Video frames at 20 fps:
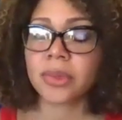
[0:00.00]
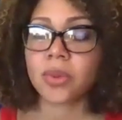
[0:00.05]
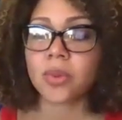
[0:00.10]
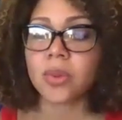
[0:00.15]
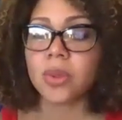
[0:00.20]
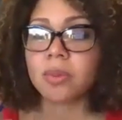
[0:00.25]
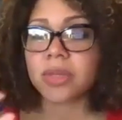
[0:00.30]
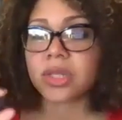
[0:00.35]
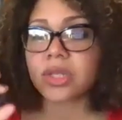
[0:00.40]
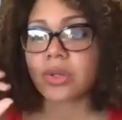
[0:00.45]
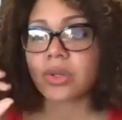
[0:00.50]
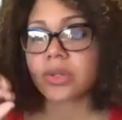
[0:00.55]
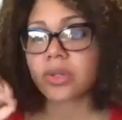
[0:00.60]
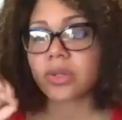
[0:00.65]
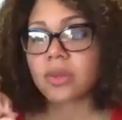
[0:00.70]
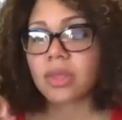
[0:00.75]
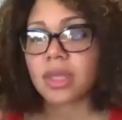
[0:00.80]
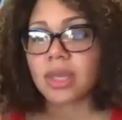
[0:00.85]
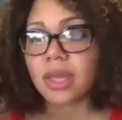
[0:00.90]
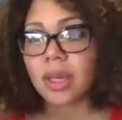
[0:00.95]
we must
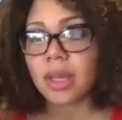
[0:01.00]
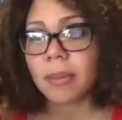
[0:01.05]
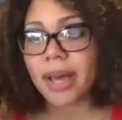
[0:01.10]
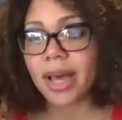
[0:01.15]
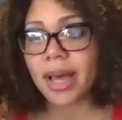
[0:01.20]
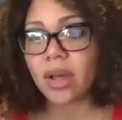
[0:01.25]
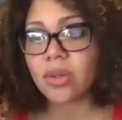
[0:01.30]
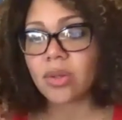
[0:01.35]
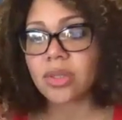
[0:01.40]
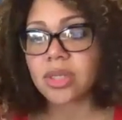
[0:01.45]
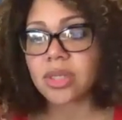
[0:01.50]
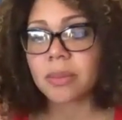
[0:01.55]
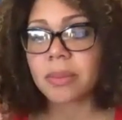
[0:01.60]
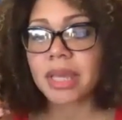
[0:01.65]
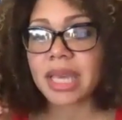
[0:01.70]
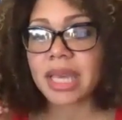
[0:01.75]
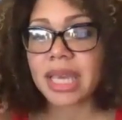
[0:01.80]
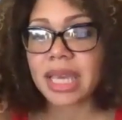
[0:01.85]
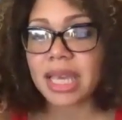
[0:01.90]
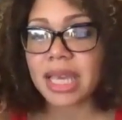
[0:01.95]
also think about some
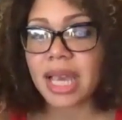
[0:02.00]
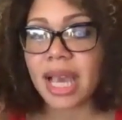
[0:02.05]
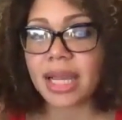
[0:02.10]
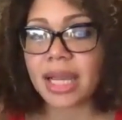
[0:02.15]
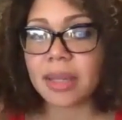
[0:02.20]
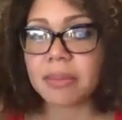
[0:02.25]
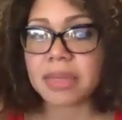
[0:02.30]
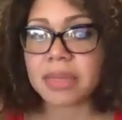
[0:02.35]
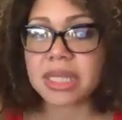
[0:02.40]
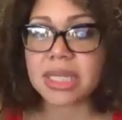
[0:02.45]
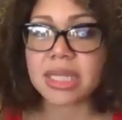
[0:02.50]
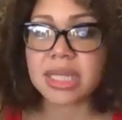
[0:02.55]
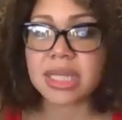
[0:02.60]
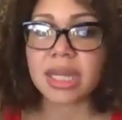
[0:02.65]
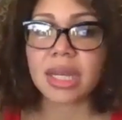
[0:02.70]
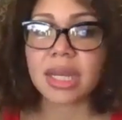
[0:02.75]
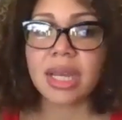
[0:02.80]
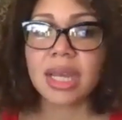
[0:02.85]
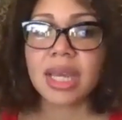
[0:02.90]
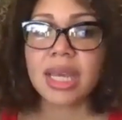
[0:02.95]
key elements.
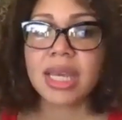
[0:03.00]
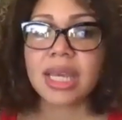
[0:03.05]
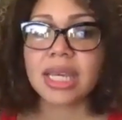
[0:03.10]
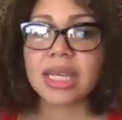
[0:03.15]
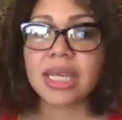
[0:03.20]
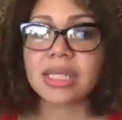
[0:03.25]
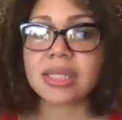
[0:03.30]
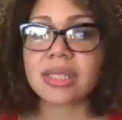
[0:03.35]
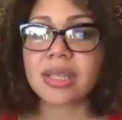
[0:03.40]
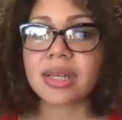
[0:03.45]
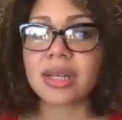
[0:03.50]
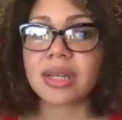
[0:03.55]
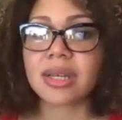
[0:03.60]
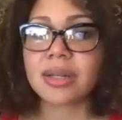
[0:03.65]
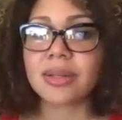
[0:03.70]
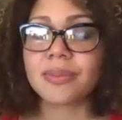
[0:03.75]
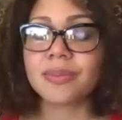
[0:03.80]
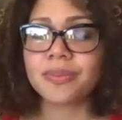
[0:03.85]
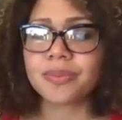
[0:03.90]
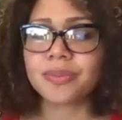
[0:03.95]
And it's the,
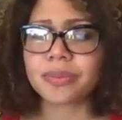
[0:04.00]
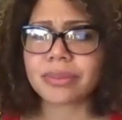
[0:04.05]
um,